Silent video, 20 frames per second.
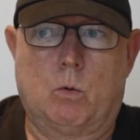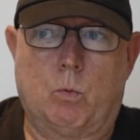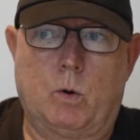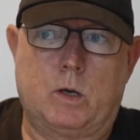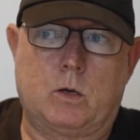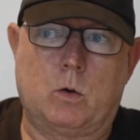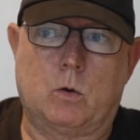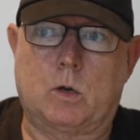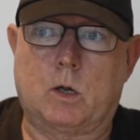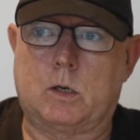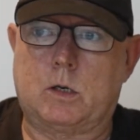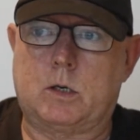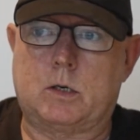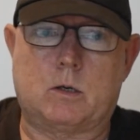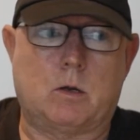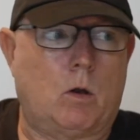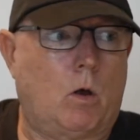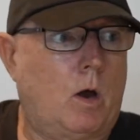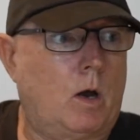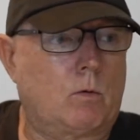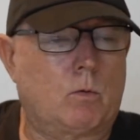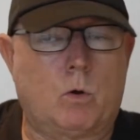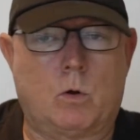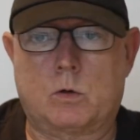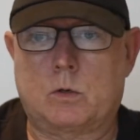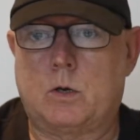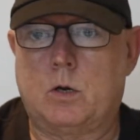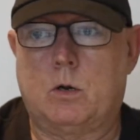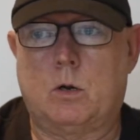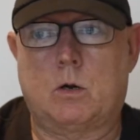We took a slight
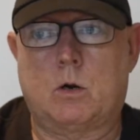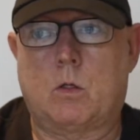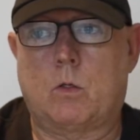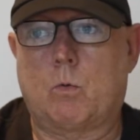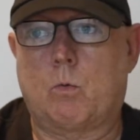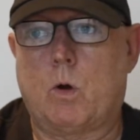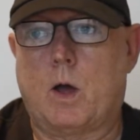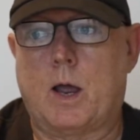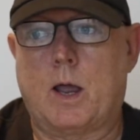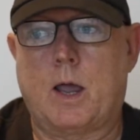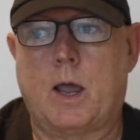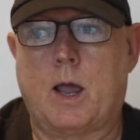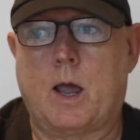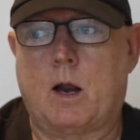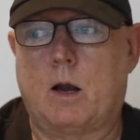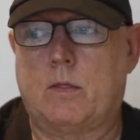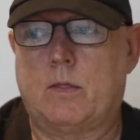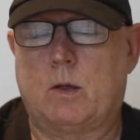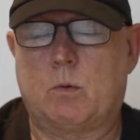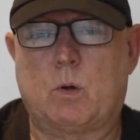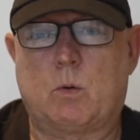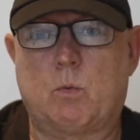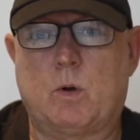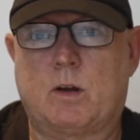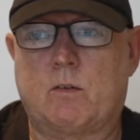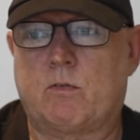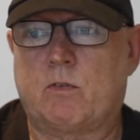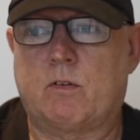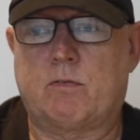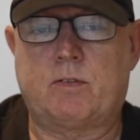wrong turn on the way out. I think we
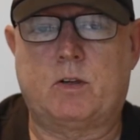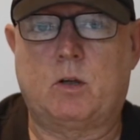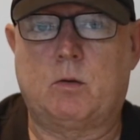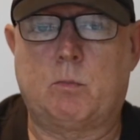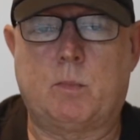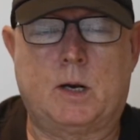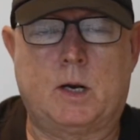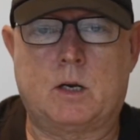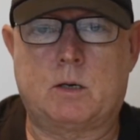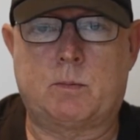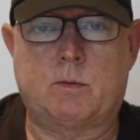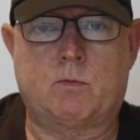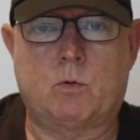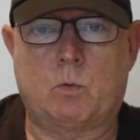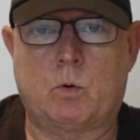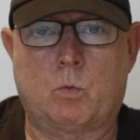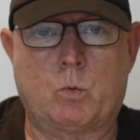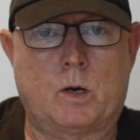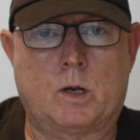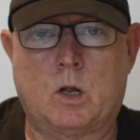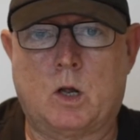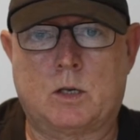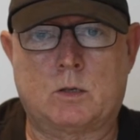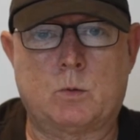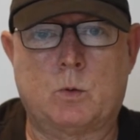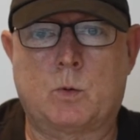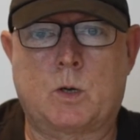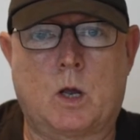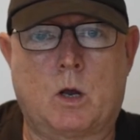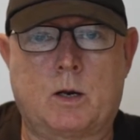went for a few minutes before we
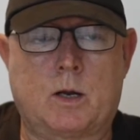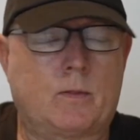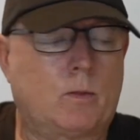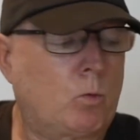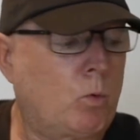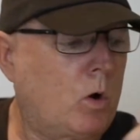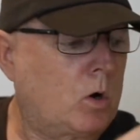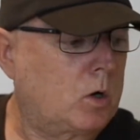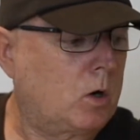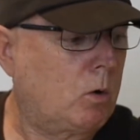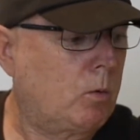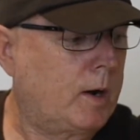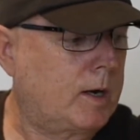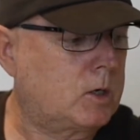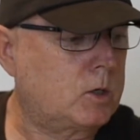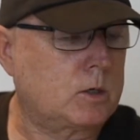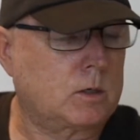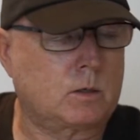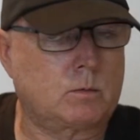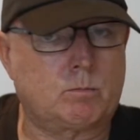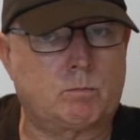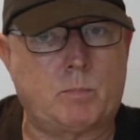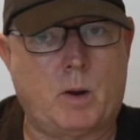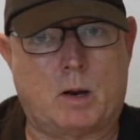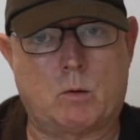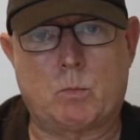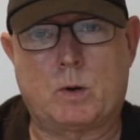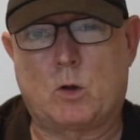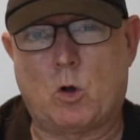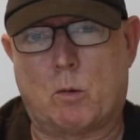realised we were going in the wrong direction,
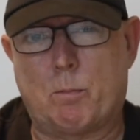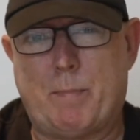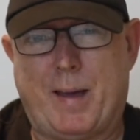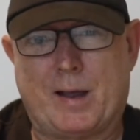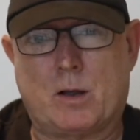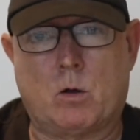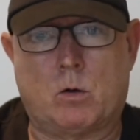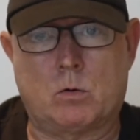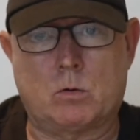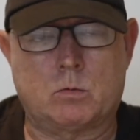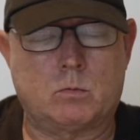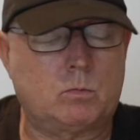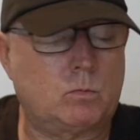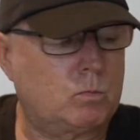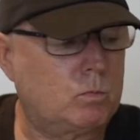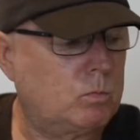but we got back on